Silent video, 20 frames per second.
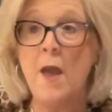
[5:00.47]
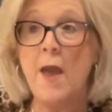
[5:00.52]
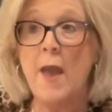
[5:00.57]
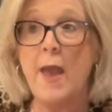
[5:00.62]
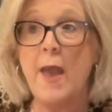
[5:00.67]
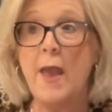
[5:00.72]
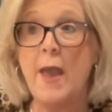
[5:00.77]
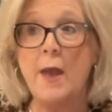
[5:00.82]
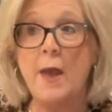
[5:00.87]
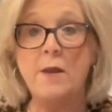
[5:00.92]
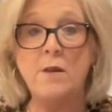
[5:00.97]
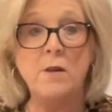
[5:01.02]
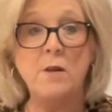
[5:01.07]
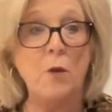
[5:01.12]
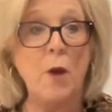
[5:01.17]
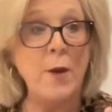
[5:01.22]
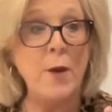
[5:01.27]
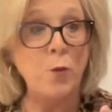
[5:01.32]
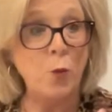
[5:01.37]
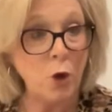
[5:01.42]
and
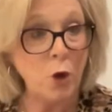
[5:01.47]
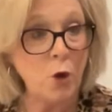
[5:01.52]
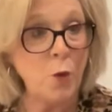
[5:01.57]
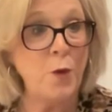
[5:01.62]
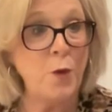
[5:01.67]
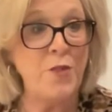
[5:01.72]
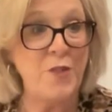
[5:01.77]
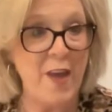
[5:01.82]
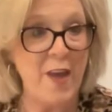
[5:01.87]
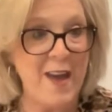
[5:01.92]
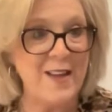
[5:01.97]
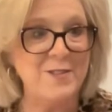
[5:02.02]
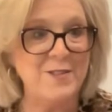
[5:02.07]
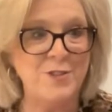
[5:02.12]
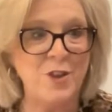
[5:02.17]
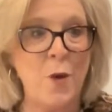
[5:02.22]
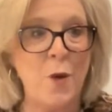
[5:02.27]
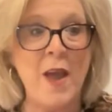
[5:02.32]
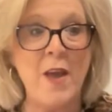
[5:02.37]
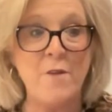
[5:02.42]
work with that.
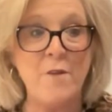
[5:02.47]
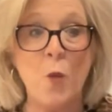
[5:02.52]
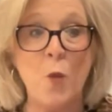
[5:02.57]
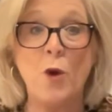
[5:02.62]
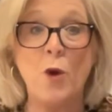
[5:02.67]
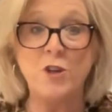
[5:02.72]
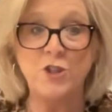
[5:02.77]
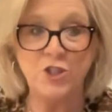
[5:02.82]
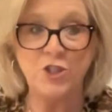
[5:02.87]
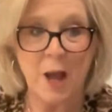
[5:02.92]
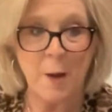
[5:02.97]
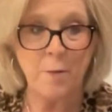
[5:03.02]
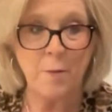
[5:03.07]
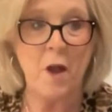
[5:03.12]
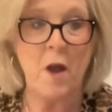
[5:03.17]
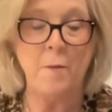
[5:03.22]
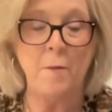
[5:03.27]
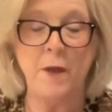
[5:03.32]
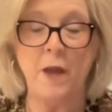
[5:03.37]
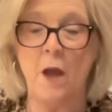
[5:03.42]
So I have a workshop
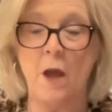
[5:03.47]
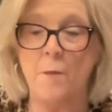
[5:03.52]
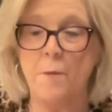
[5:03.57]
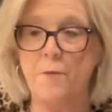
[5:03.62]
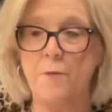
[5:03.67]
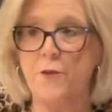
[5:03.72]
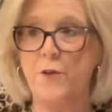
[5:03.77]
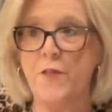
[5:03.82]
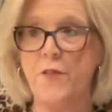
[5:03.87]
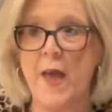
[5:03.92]
coming up for